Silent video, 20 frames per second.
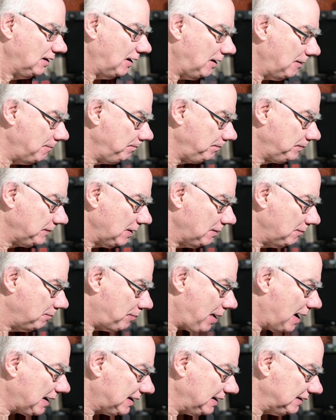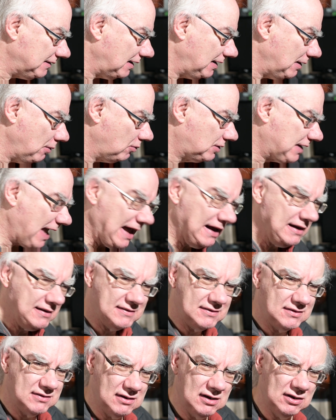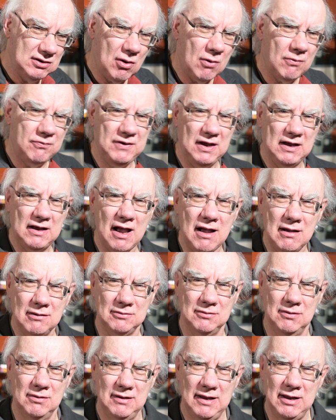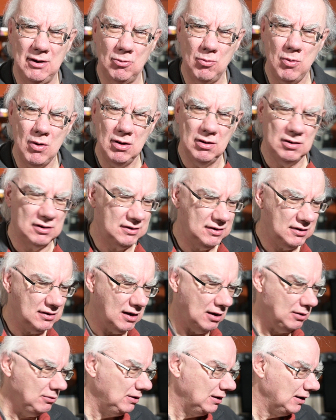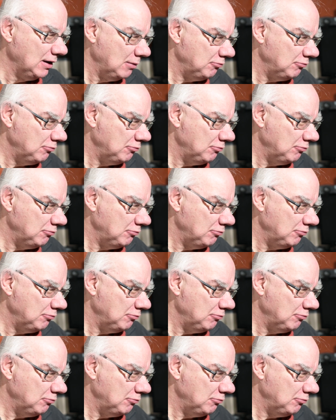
um, pack it in a little case and off you go. It'll work, you know,